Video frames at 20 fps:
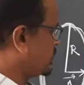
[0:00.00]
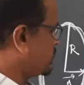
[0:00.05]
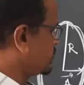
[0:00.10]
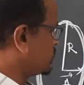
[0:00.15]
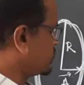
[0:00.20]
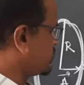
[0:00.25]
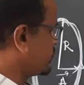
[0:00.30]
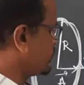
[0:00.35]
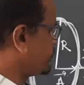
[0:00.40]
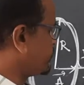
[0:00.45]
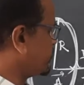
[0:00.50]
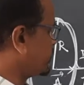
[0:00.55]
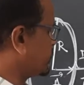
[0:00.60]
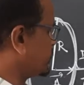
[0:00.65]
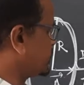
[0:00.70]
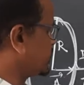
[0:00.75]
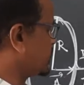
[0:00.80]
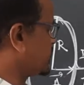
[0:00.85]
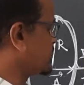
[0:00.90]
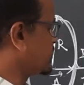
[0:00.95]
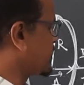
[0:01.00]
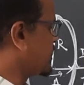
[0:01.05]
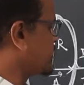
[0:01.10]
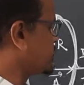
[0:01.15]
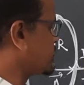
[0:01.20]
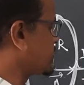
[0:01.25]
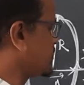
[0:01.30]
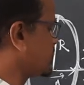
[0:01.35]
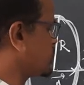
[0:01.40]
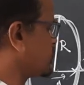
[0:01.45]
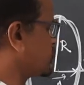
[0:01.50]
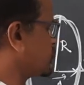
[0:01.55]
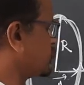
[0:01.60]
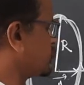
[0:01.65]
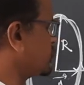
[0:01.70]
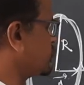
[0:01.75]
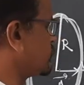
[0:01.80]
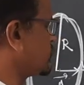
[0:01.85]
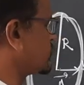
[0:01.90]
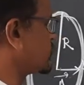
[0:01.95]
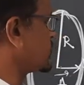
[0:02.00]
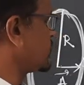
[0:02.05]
So, if you just cancel 2 ones